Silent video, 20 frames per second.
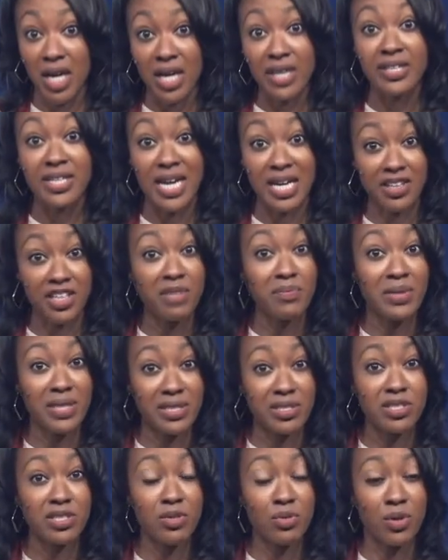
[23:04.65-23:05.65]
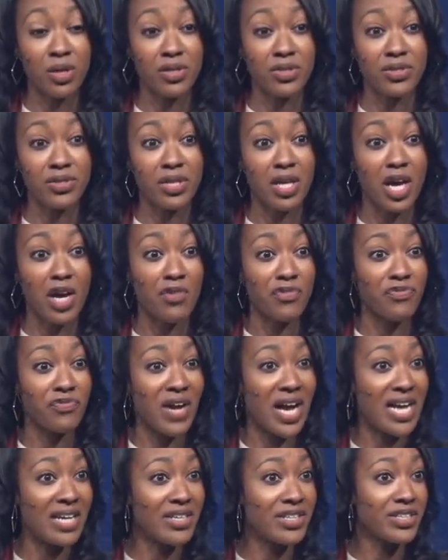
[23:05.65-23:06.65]
a documented source of
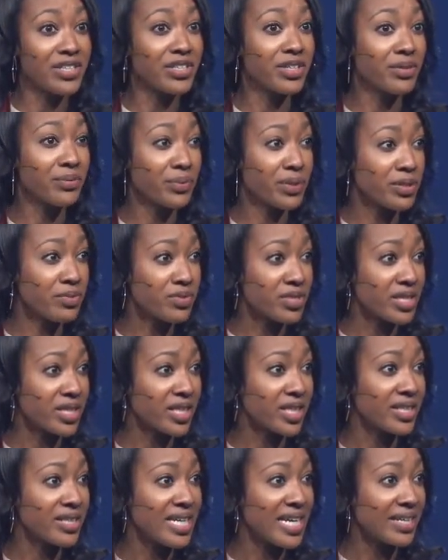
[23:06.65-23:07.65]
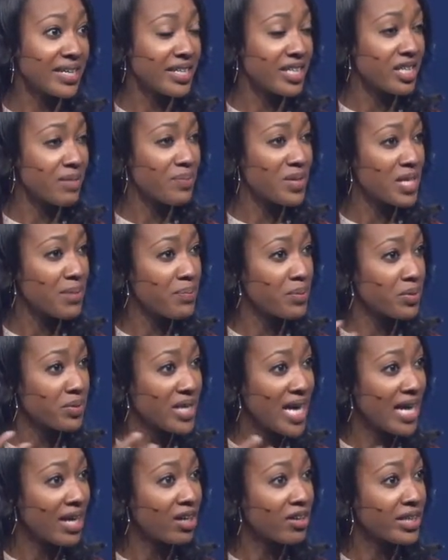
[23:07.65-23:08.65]
finding your roots and connecting the people
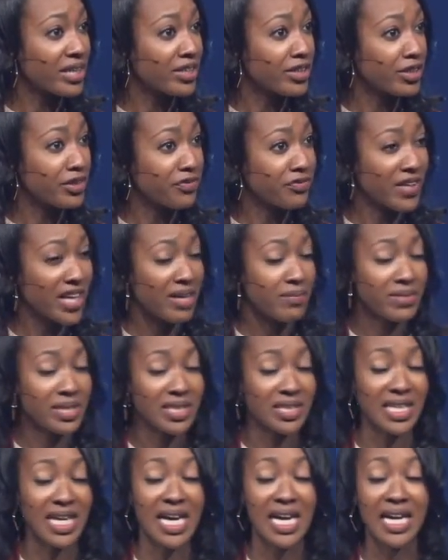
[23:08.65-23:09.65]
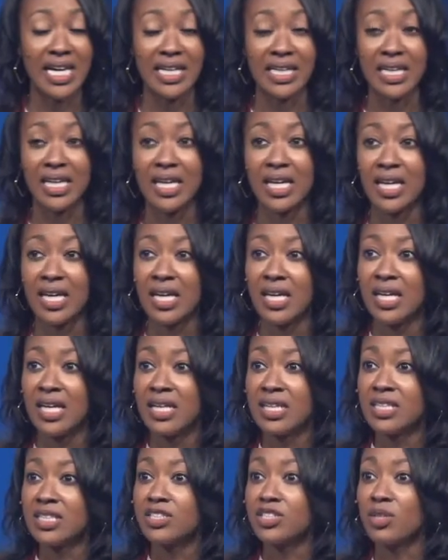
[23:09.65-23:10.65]
that are in your family line.
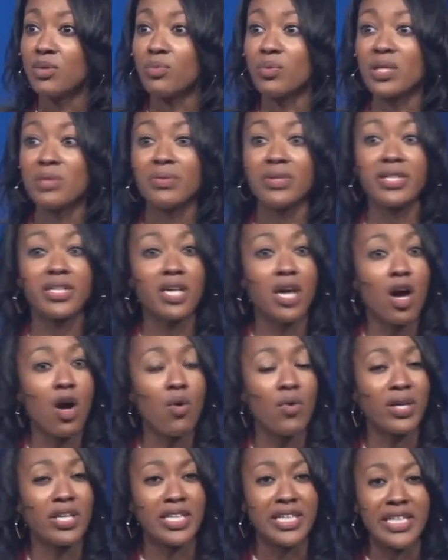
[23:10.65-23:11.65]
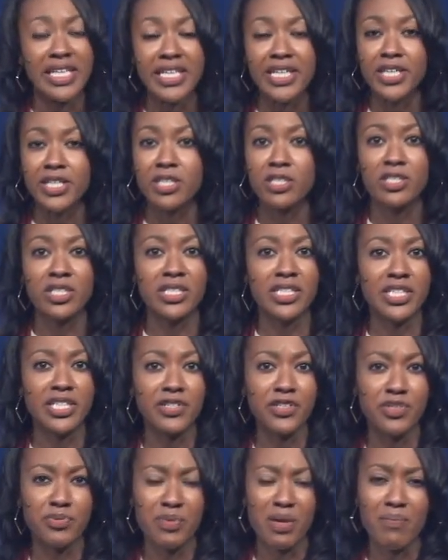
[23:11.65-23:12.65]
So we would go, and years and
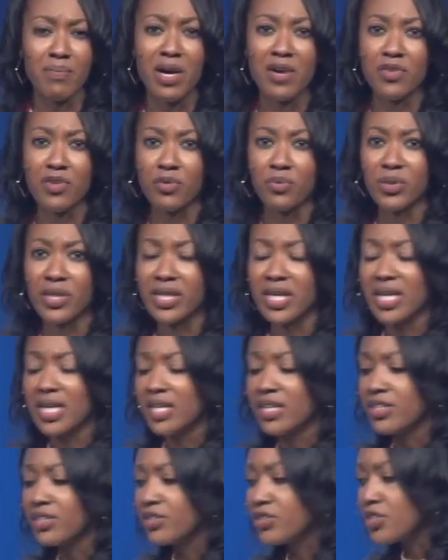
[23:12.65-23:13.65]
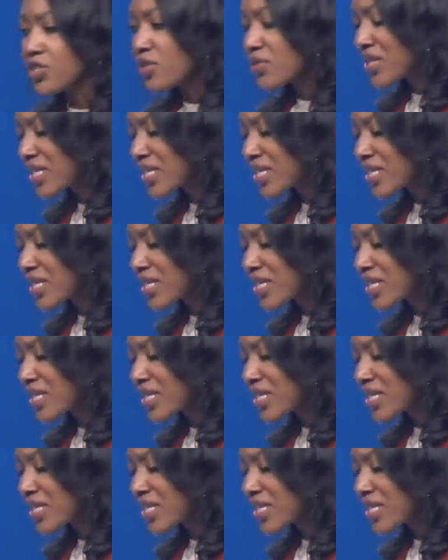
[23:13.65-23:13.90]
years, my mother would do